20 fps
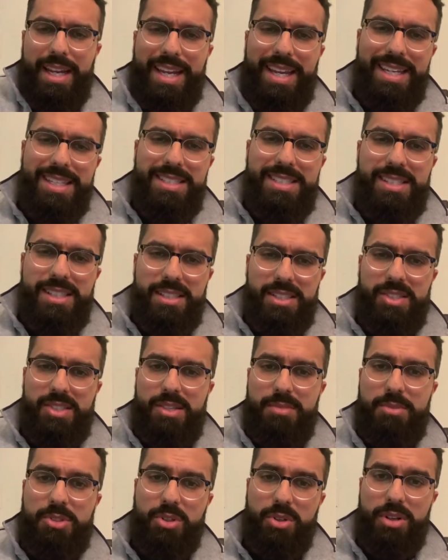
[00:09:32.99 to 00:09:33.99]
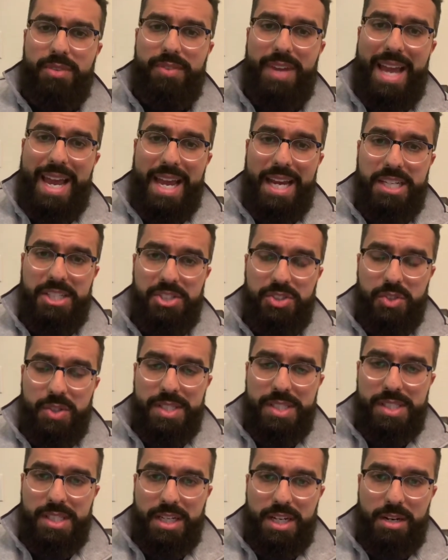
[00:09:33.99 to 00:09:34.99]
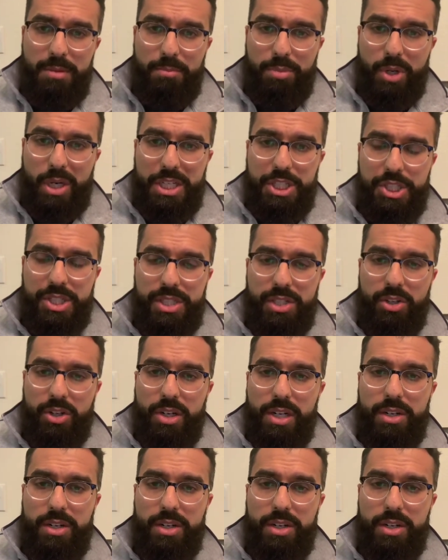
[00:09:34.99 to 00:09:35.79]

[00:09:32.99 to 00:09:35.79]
is this some sort of extrinsic compression